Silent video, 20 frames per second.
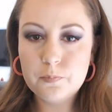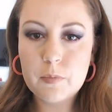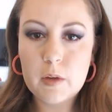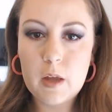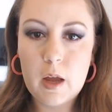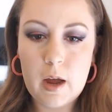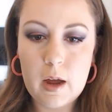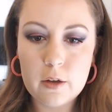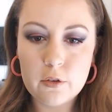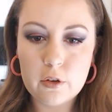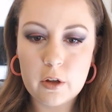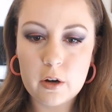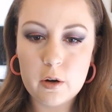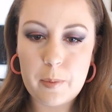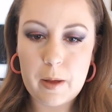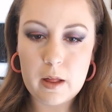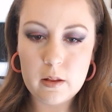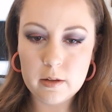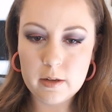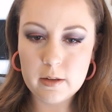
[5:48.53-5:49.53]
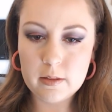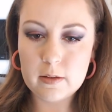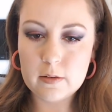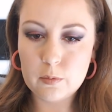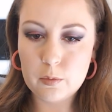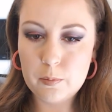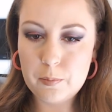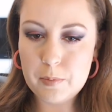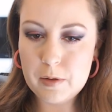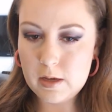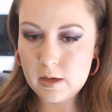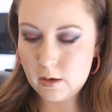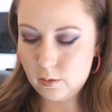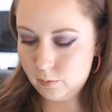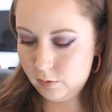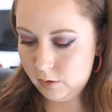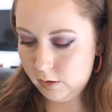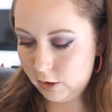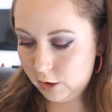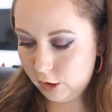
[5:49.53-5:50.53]
eyeshadow palette. This would be a
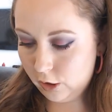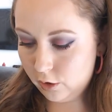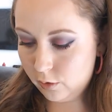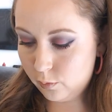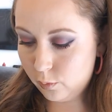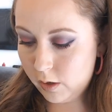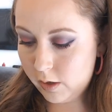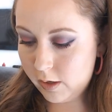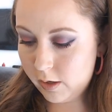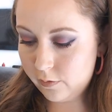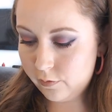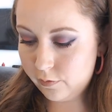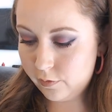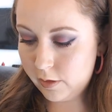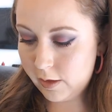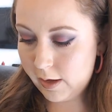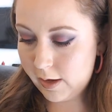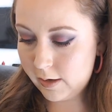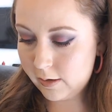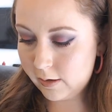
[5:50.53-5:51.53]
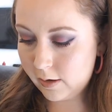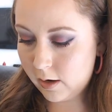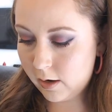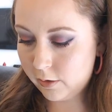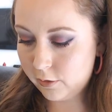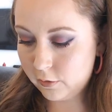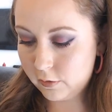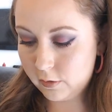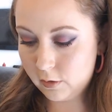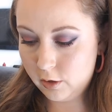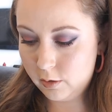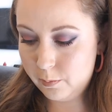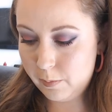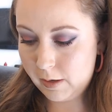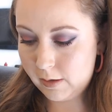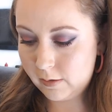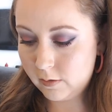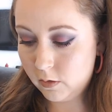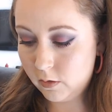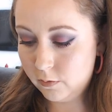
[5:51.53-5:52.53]
really good one for that. There's a good
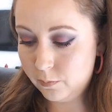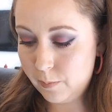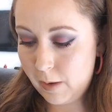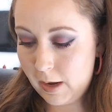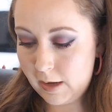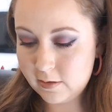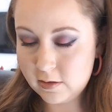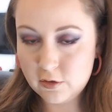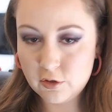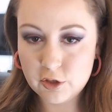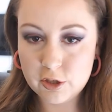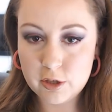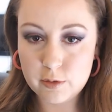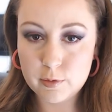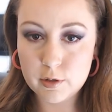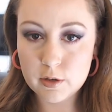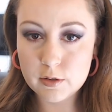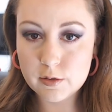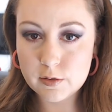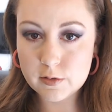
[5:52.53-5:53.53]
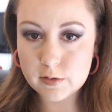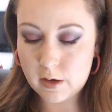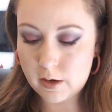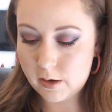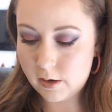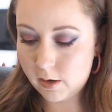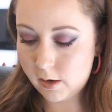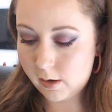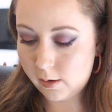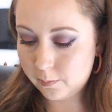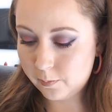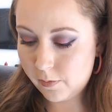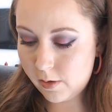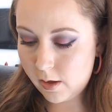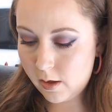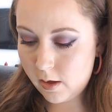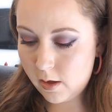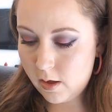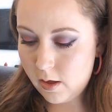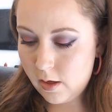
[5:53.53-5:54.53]
mix of mattes and shimmers.
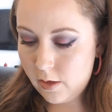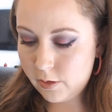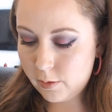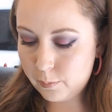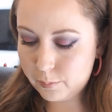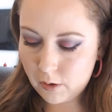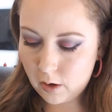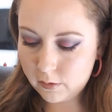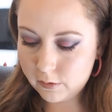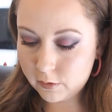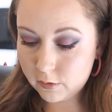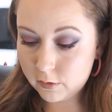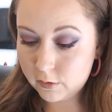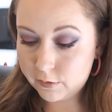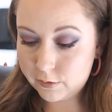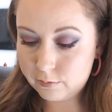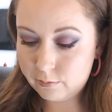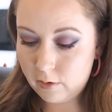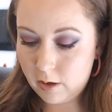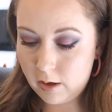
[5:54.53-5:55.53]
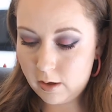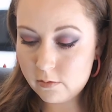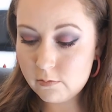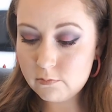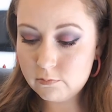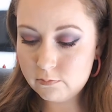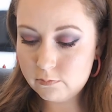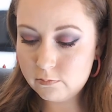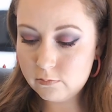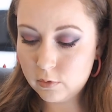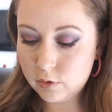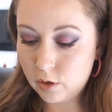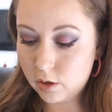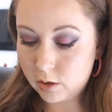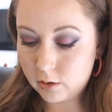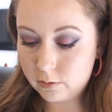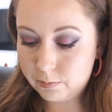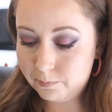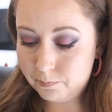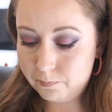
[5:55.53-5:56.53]
The bronzers
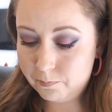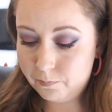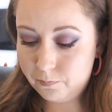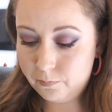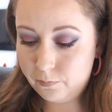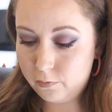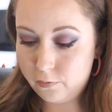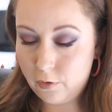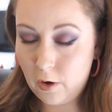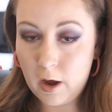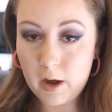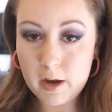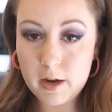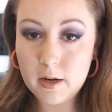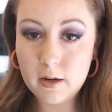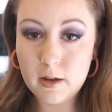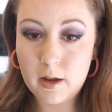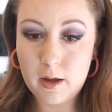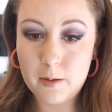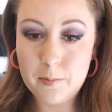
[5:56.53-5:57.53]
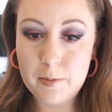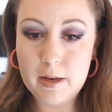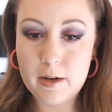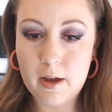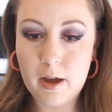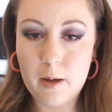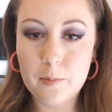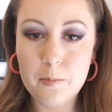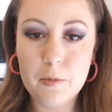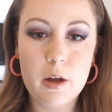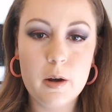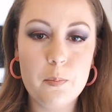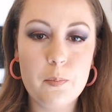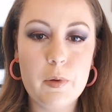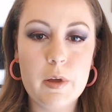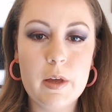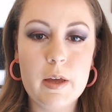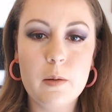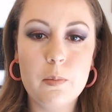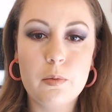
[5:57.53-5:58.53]
look fine. I mean, I'm not a
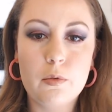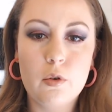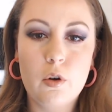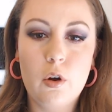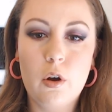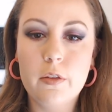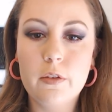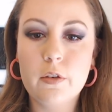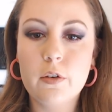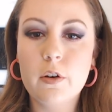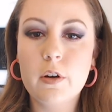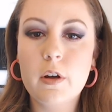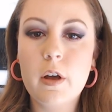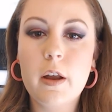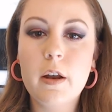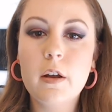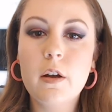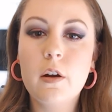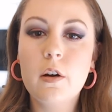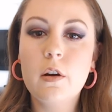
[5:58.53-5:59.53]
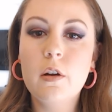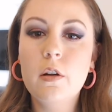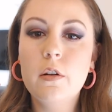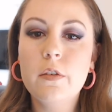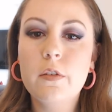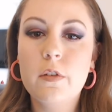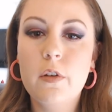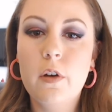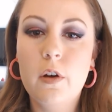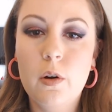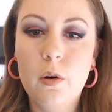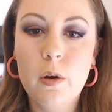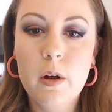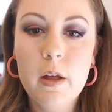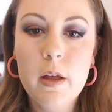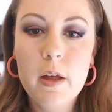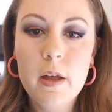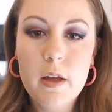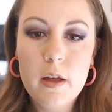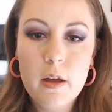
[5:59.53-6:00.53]
big bronzer kind of girl, so
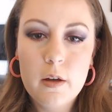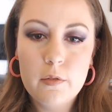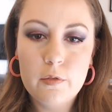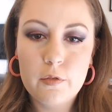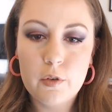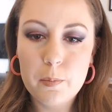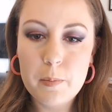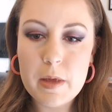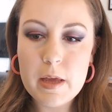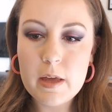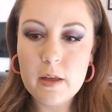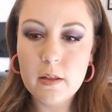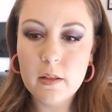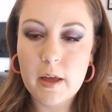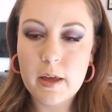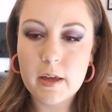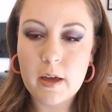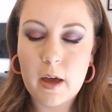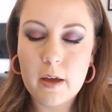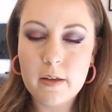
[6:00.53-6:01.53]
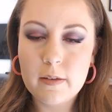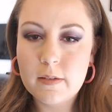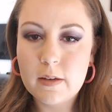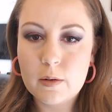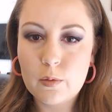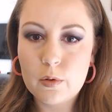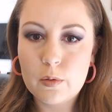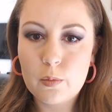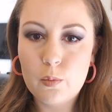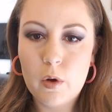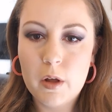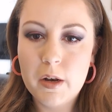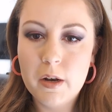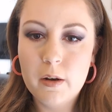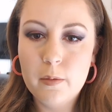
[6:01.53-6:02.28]
for me, like, I stick with one